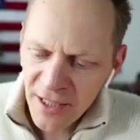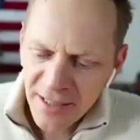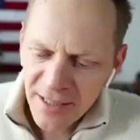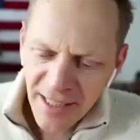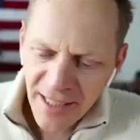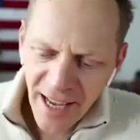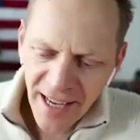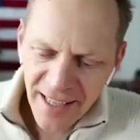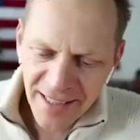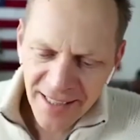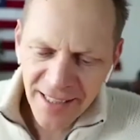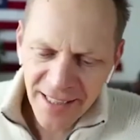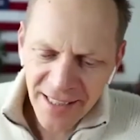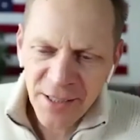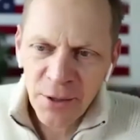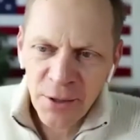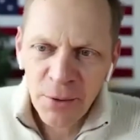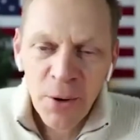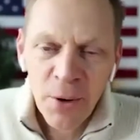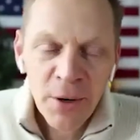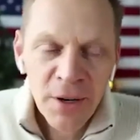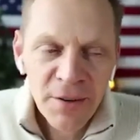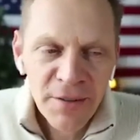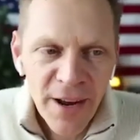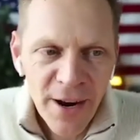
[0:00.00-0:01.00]
as this
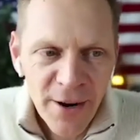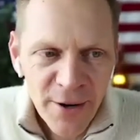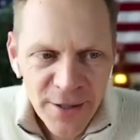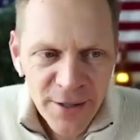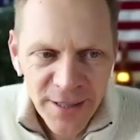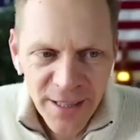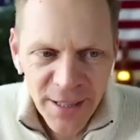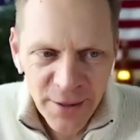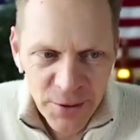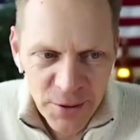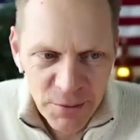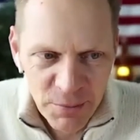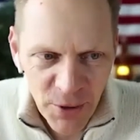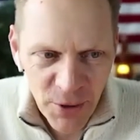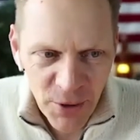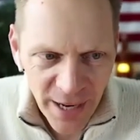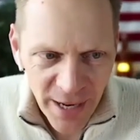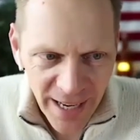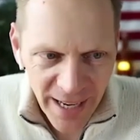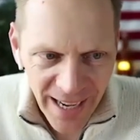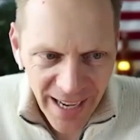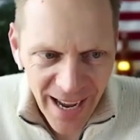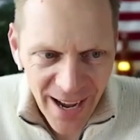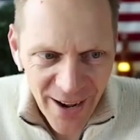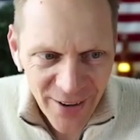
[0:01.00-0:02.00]
coronavirus thing was breaking out